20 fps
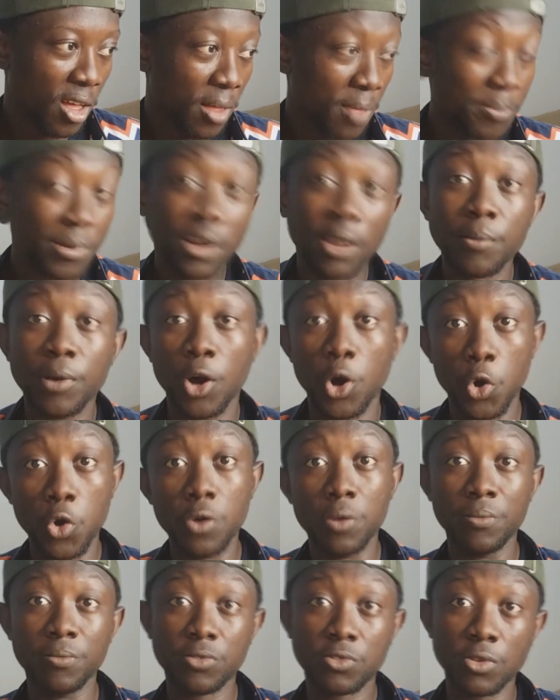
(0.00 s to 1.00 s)
but I'm at
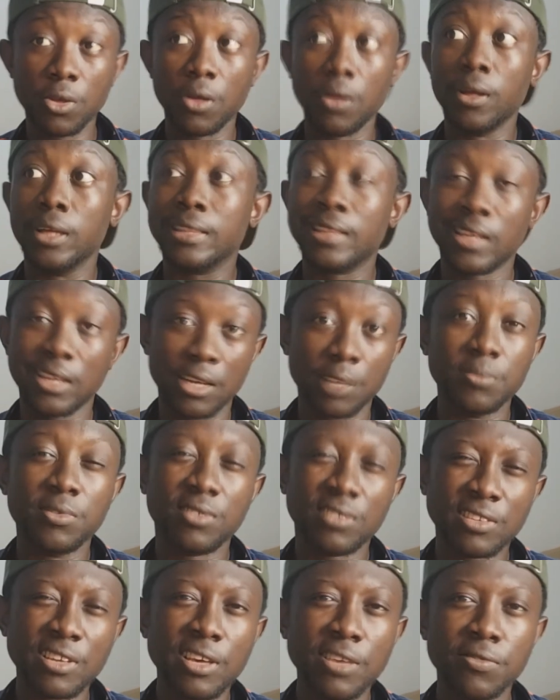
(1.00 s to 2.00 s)
home, so I think I'm
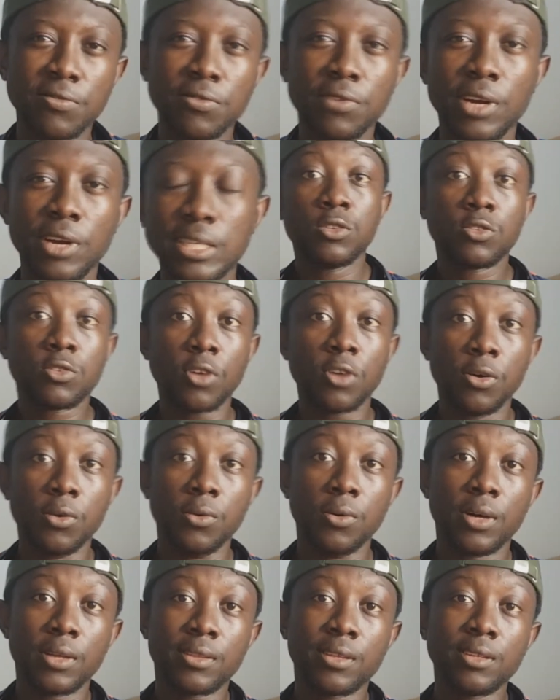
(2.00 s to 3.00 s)
safe, right?
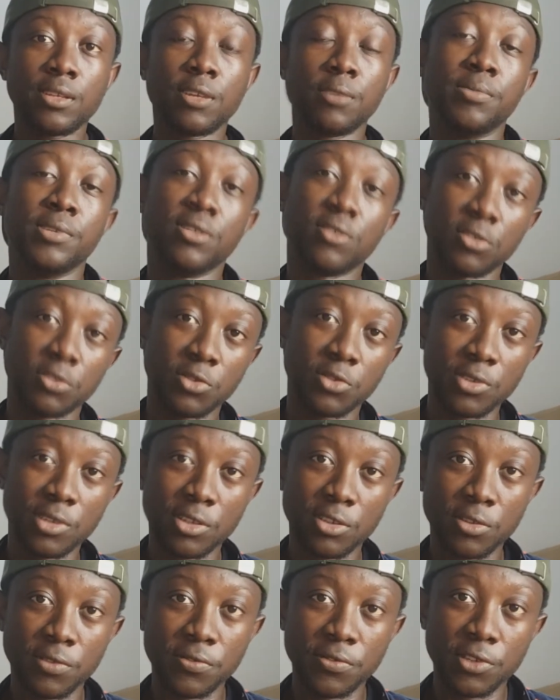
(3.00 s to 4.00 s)
So I think that brings us to the
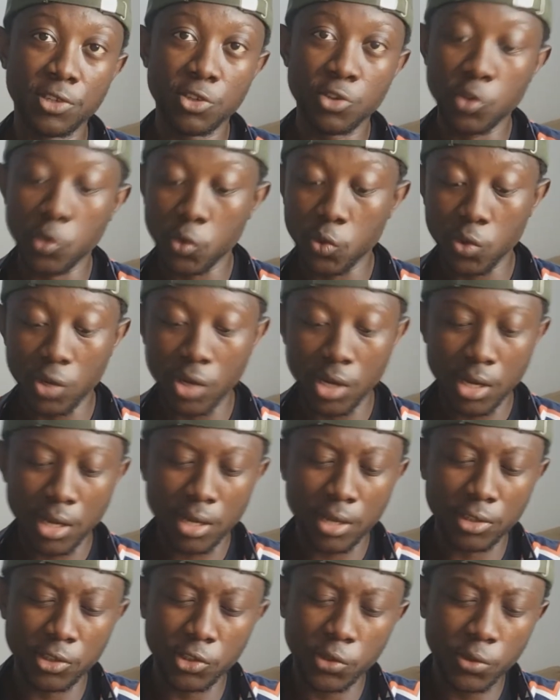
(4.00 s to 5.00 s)
end of the
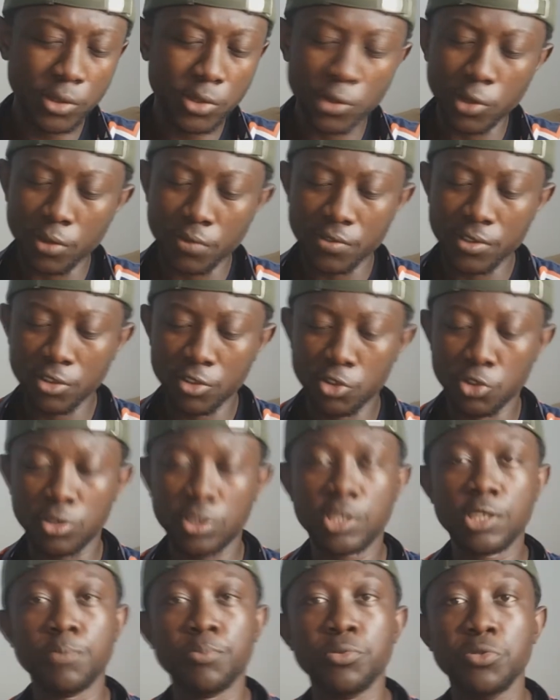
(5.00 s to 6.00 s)
video. Doing all of this
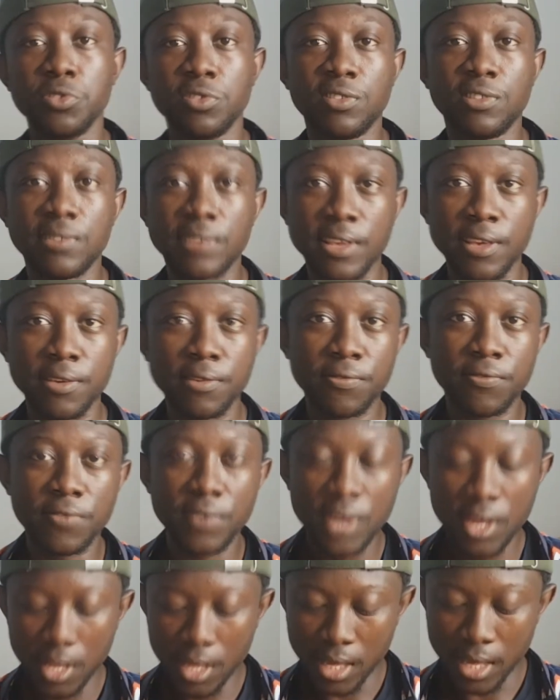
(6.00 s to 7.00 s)
should keep you safe,
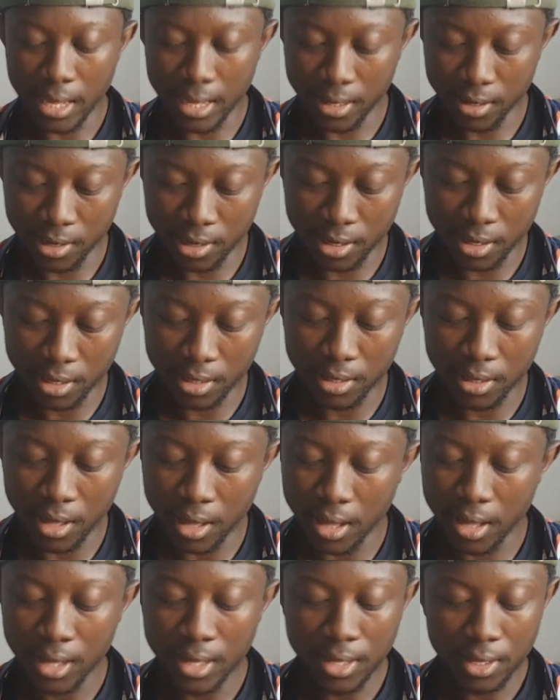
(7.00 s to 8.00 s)
and
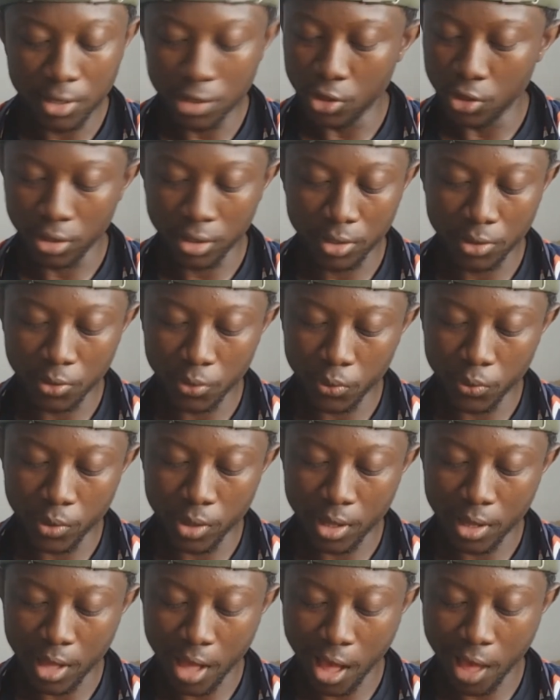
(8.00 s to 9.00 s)
yeah, look,
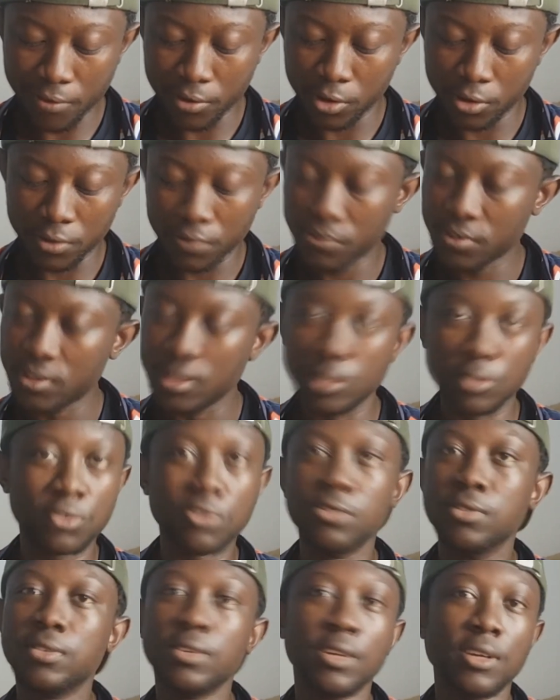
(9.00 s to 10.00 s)
I have a lot of things
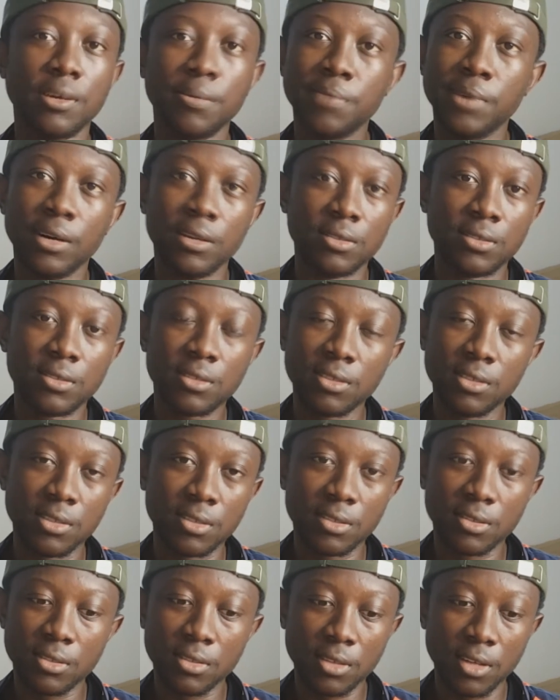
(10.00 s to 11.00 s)
to say about
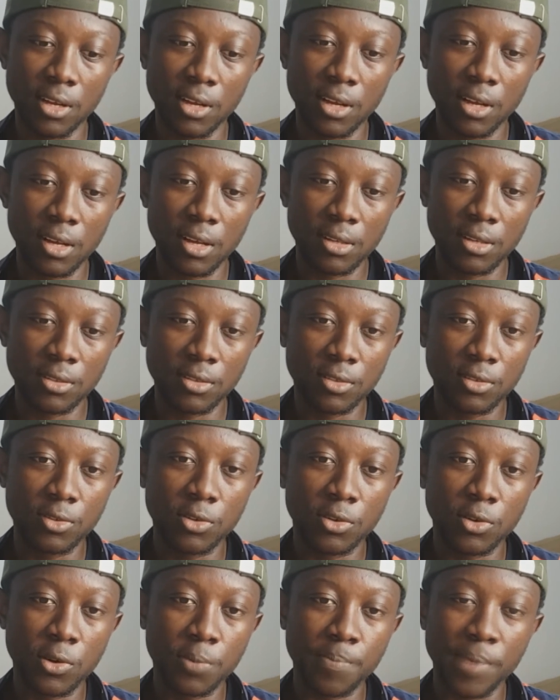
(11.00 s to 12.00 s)
this
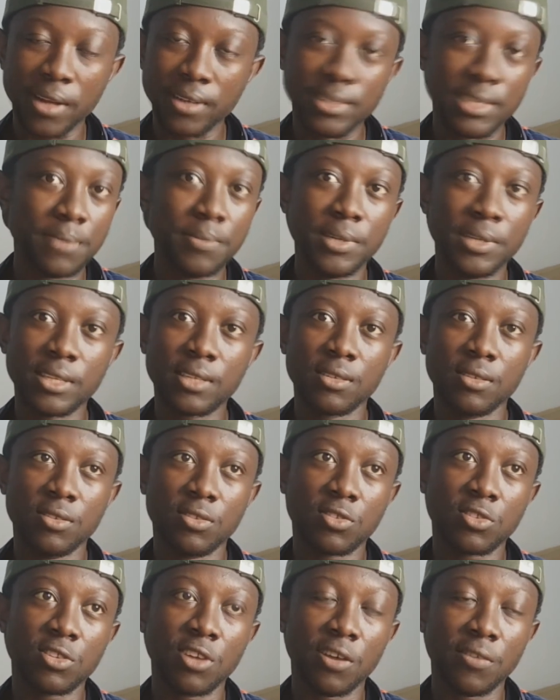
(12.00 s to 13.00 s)
pandemic
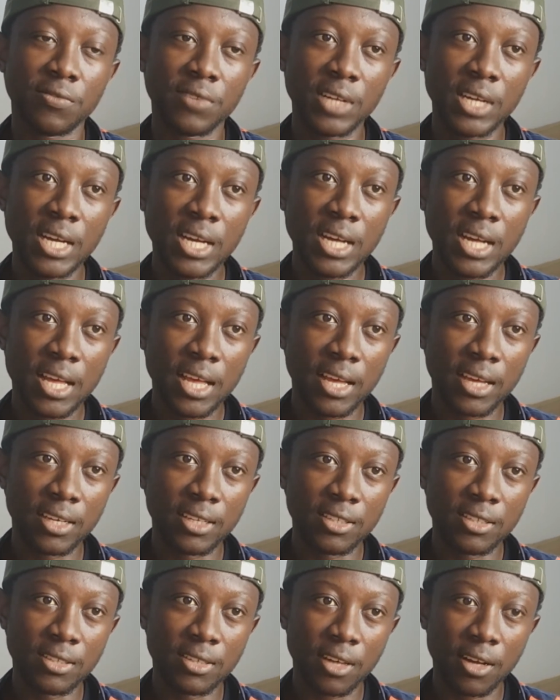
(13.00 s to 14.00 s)
and stuff,
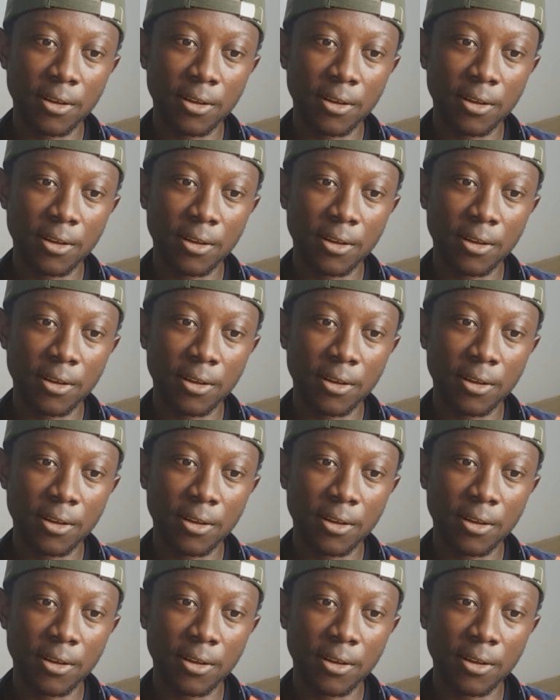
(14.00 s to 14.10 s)
and